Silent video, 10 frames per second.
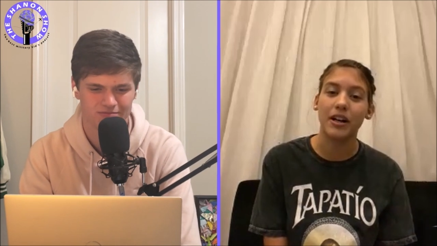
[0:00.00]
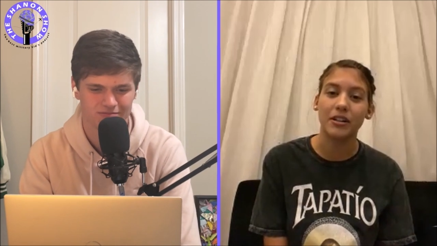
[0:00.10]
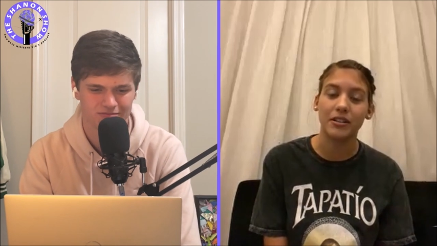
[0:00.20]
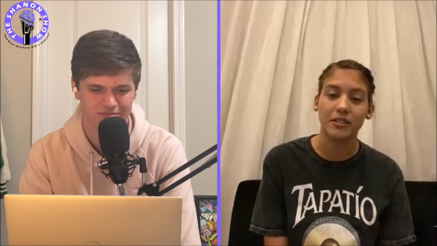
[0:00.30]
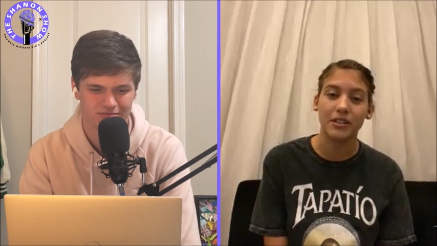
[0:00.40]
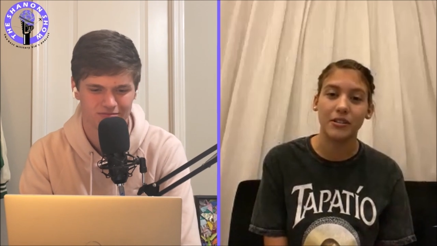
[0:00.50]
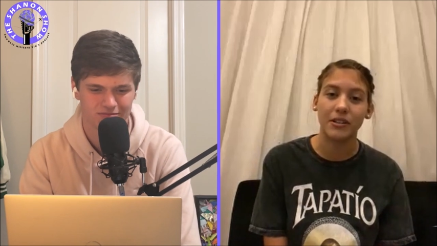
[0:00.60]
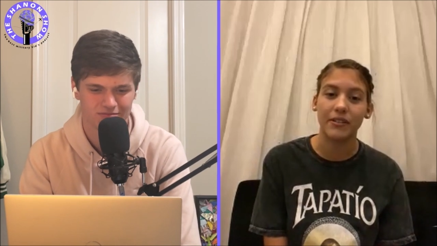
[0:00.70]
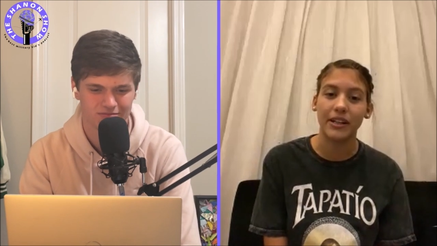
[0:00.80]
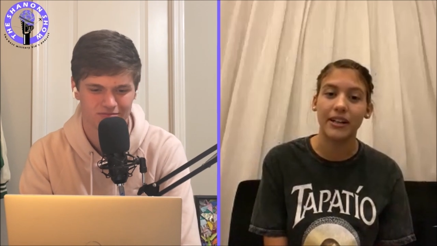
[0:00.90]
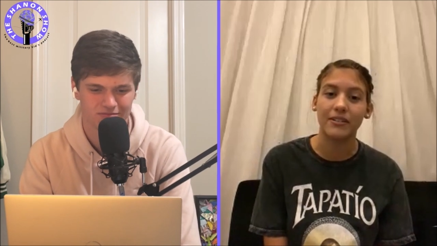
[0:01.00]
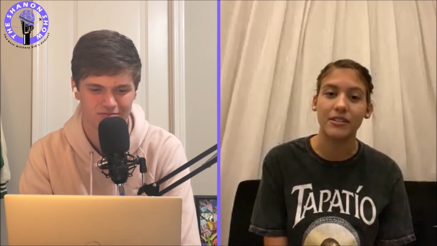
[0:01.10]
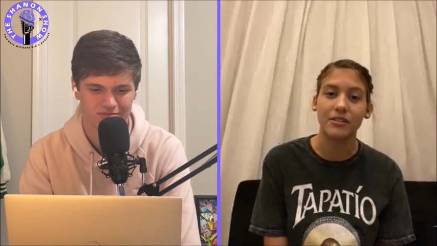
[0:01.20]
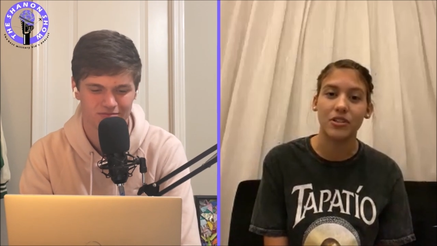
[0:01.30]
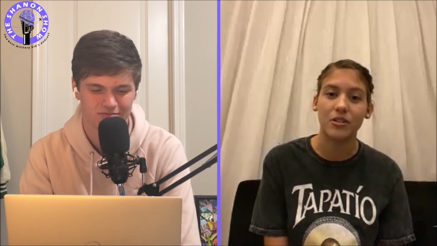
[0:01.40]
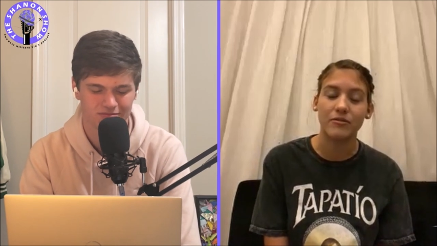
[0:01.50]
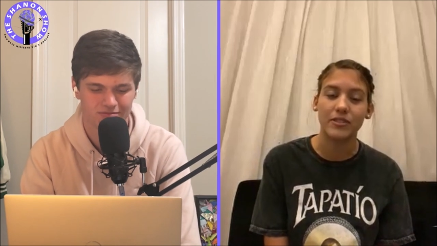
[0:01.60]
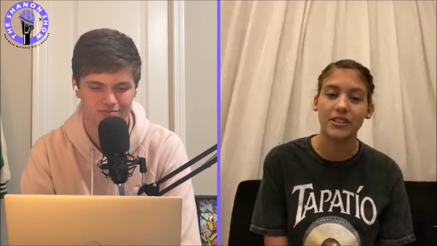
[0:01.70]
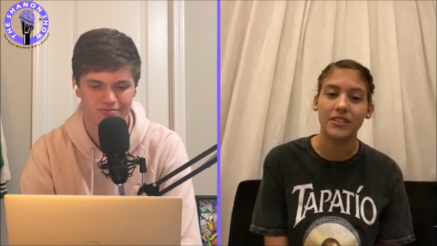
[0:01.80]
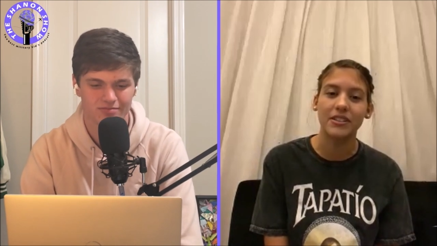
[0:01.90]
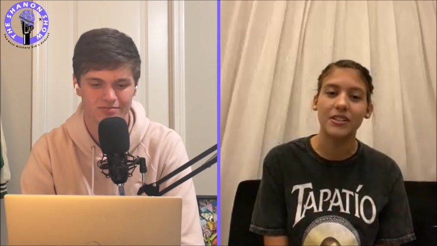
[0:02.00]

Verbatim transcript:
Speaker 1: not currently now, because of COVID.